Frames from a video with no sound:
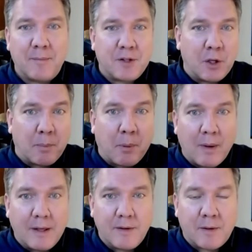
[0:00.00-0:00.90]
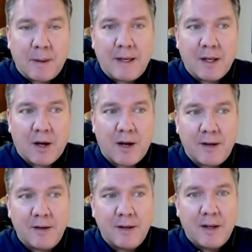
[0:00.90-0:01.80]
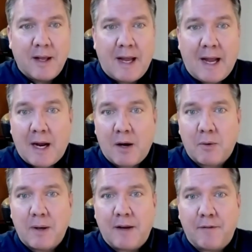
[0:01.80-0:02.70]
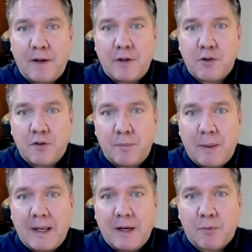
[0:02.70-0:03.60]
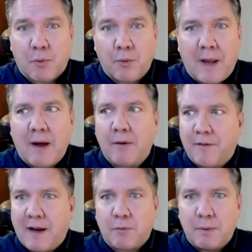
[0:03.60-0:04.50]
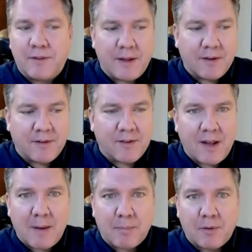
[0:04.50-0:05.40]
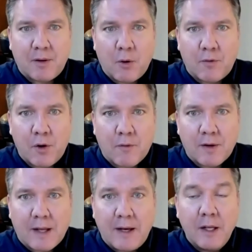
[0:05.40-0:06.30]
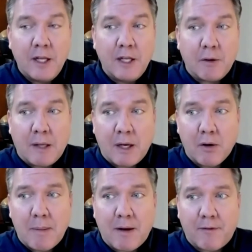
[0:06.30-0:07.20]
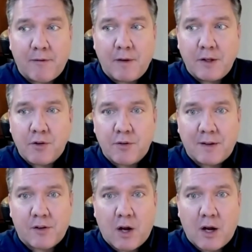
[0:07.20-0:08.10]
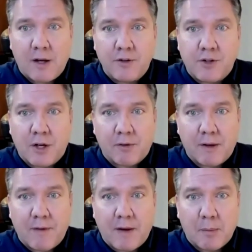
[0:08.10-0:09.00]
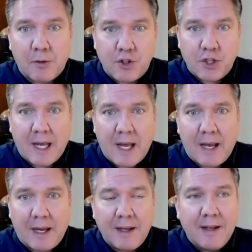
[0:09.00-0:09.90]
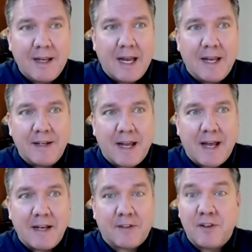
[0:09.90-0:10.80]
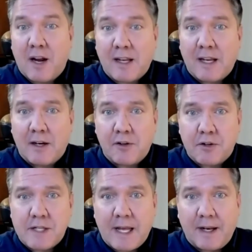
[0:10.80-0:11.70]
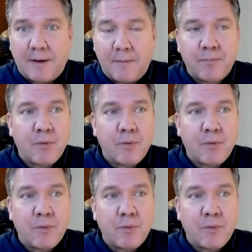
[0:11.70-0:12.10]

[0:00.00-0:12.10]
to your point, depending on how a feature is being rolled out. In fact, we see this example over and over again. You hear about a feature that's gone generally available GA, and yet it's not yet on your tenant,